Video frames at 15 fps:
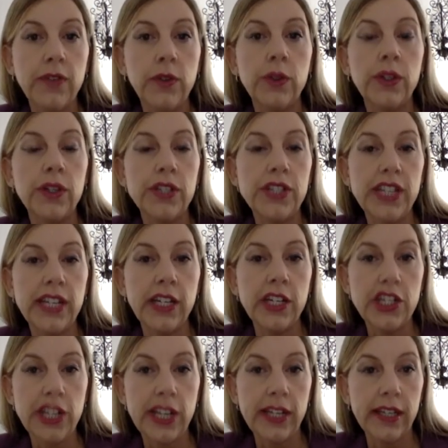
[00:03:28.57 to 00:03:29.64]
fluid containing
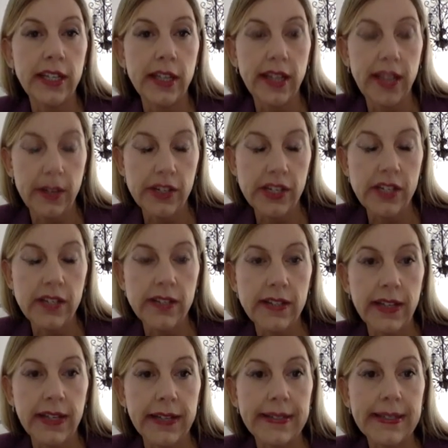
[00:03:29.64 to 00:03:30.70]
shed
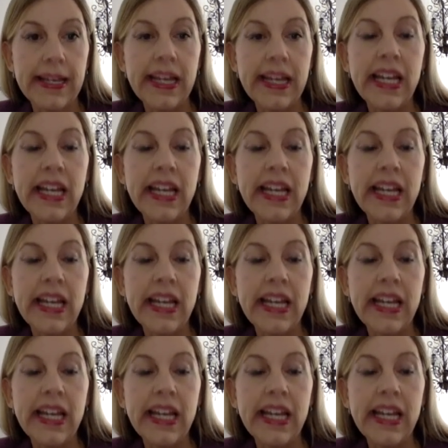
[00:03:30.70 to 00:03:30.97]
keratinocytes.